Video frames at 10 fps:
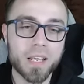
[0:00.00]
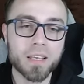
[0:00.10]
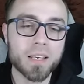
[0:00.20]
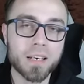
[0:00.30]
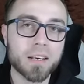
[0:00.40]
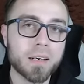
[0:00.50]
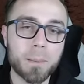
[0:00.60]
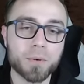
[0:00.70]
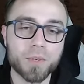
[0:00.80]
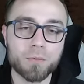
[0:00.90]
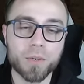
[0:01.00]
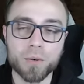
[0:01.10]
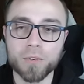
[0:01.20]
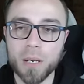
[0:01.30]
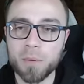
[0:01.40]
taking ninety-nine percent
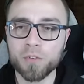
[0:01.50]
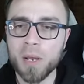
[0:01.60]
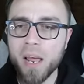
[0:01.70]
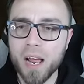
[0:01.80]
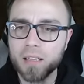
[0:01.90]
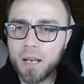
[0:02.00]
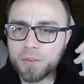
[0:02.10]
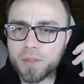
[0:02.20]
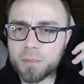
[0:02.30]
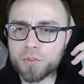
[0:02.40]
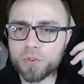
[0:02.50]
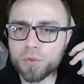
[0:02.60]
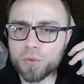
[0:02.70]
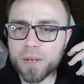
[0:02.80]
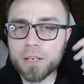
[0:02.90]
reduced damage allows them
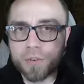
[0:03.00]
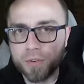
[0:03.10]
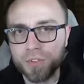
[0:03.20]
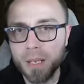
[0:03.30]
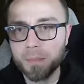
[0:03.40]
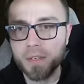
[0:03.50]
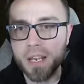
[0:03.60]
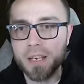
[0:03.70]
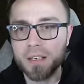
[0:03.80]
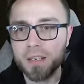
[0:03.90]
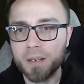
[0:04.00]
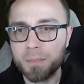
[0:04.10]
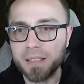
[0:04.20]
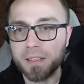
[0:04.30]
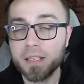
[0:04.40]
to intercept
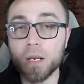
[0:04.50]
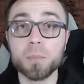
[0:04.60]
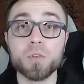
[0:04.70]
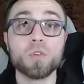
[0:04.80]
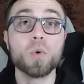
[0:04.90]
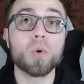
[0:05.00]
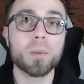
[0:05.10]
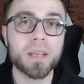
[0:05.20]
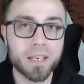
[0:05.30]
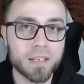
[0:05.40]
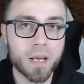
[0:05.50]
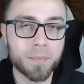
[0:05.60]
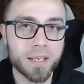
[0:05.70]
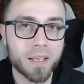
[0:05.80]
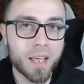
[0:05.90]
and basically absorb
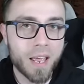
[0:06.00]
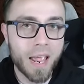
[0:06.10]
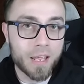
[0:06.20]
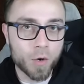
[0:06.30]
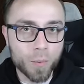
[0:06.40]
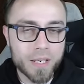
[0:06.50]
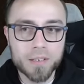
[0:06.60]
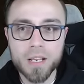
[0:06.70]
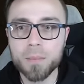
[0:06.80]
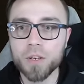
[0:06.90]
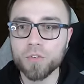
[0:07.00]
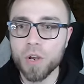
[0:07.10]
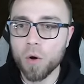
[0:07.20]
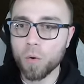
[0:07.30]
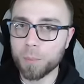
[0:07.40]
incoming AoE damage
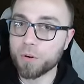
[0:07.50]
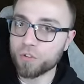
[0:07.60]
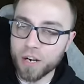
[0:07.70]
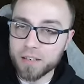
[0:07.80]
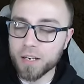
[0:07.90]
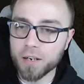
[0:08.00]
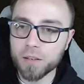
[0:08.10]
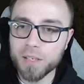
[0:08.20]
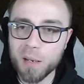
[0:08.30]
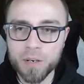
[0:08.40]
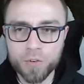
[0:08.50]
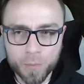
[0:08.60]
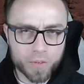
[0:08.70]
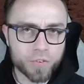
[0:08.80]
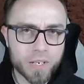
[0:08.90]
or projectile damage,
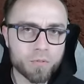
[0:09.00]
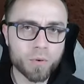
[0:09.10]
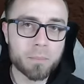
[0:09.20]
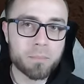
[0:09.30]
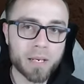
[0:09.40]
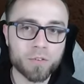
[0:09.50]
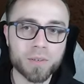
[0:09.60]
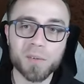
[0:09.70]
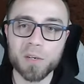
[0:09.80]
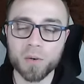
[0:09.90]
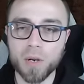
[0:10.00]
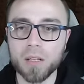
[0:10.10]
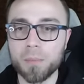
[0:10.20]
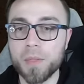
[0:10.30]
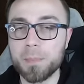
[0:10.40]
which gives your mages and your
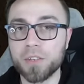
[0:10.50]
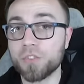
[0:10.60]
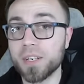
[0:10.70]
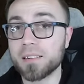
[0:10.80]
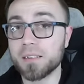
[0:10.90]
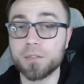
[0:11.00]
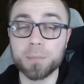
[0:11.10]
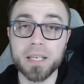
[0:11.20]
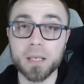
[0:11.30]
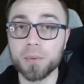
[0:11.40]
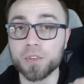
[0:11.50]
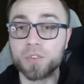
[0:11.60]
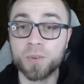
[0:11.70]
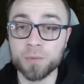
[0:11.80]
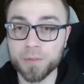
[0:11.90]
golem the best chances of being able to
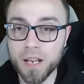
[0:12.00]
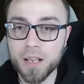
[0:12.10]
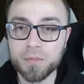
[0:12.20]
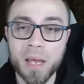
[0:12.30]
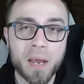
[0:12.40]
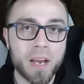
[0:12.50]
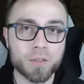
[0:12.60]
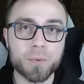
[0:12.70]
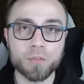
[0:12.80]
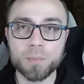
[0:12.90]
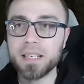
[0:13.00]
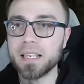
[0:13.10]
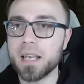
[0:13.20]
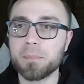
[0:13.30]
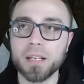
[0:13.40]
survive, as opposed to
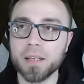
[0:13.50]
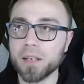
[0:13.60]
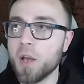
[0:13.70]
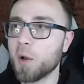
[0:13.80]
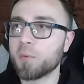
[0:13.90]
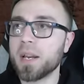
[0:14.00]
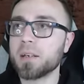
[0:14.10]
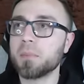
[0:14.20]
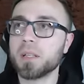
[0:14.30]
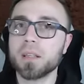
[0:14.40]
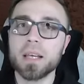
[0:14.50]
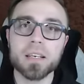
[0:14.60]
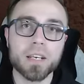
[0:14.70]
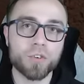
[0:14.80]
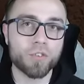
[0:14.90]
being hit by like random
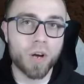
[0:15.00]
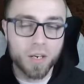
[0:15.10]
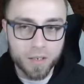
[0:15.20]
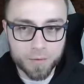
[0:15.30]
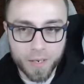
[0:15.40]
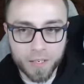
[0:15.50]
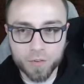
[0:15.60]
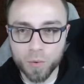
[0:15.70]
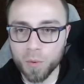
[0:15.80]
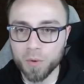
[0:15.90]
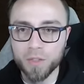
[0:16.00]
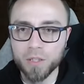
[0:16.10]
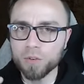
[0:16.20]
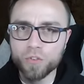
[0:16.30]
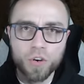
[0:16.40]
lightning shock effects or the
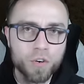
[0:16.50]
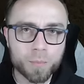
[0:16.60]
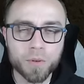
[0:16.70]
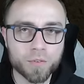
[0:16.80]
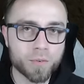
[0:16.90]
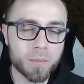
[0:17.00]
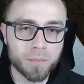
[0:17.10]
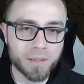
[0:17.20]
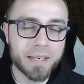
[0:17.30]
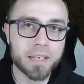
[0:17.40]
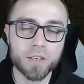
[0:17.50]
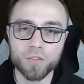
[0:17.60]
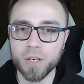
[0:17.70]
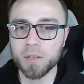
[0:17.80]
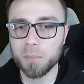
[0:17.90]
little charge bolts from lightning
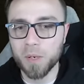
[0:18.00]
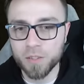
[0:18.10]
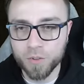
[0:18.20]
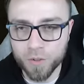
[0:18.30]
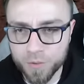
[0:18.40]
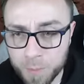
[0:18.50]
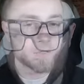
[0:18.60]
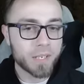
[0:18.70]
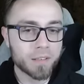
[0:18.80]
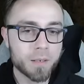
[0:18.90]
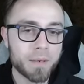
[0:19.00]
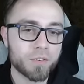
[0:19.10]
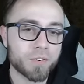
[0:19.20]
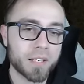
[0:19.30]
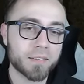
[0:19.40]
enchanted monsters. For skeleton
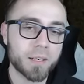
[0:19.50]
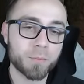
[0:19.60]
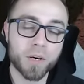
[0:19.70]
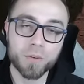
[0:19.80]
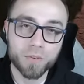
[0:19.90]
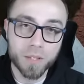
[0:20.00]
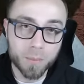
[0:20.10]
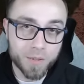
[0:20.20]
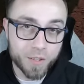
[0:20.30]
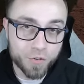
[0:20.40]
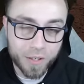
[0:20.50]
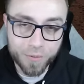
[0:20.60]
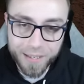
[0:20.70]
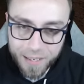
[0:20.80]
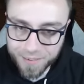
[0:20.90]
mages, like I said, we are using them to
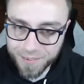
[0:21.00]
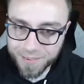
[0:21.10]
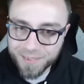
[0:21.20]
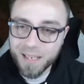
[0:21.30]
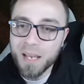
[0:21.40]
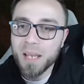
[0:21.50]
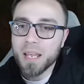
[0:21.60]
generate essence.